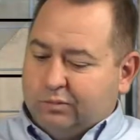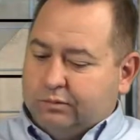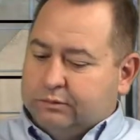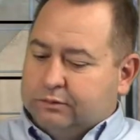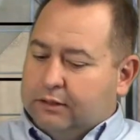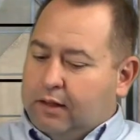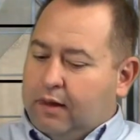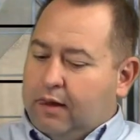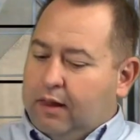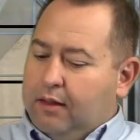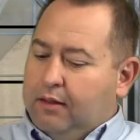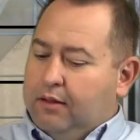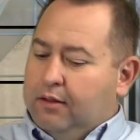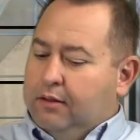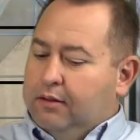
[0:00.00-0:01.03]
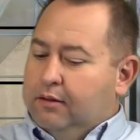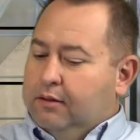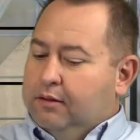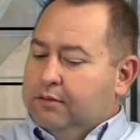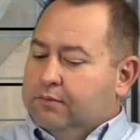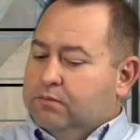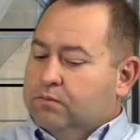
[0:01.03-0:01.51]

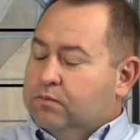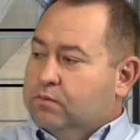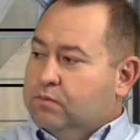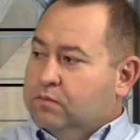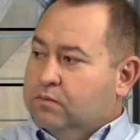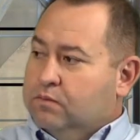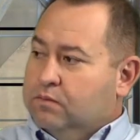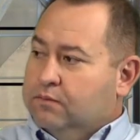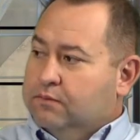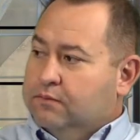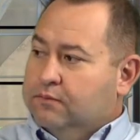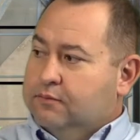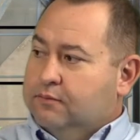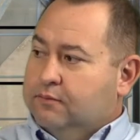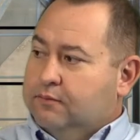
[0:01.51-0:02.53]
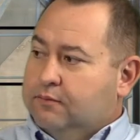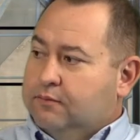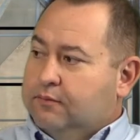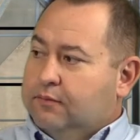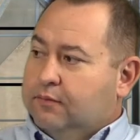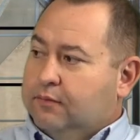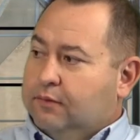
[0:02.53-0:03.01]

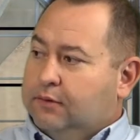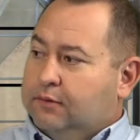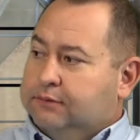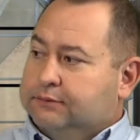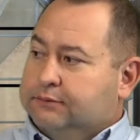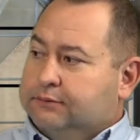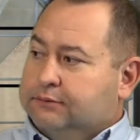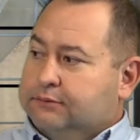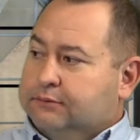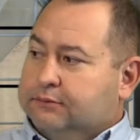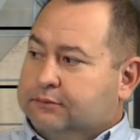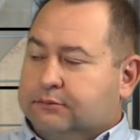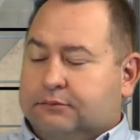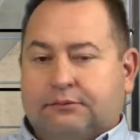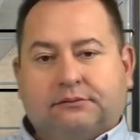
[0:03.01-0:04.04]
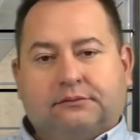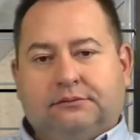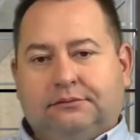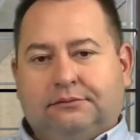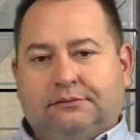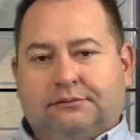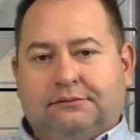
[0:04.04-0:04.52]

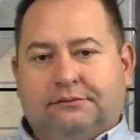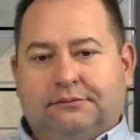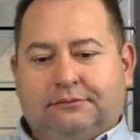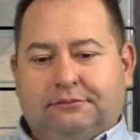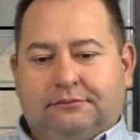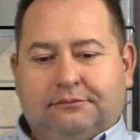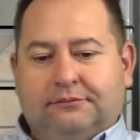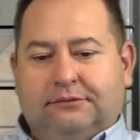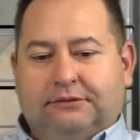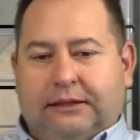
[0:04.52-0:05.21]
No words are spoken by the person on screen.